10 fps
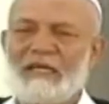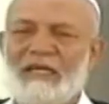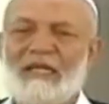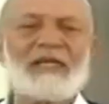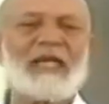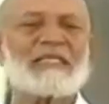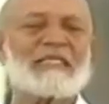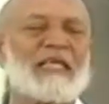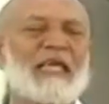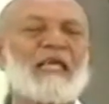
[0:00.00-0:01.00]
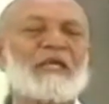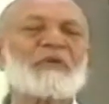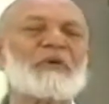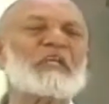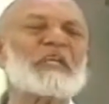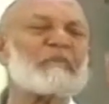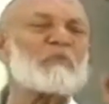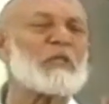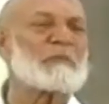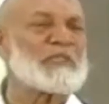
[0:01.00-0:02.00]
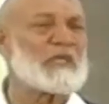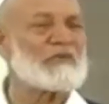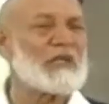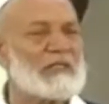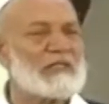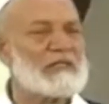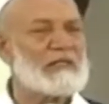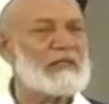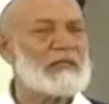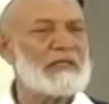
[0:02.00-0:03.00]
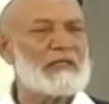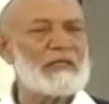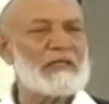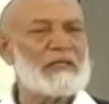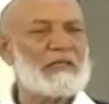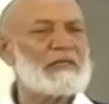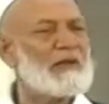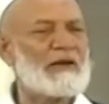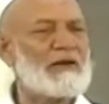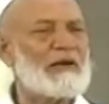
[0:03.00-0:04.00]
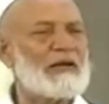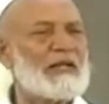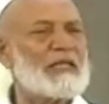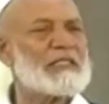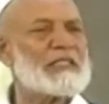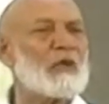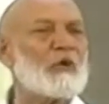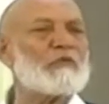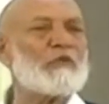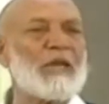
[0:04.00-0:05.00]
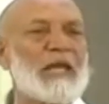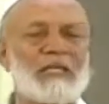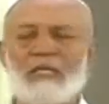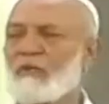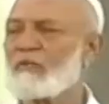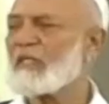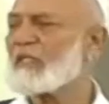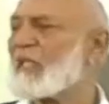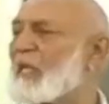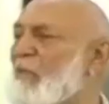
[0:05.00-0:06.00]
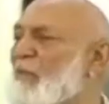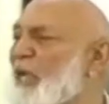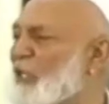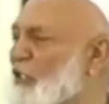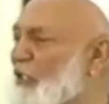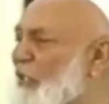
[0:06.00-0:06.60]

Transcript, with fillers: Now, it doesn't say you Indian Muslim mustn't drink. No. This is the whole of humanity. Don't touch that abomination.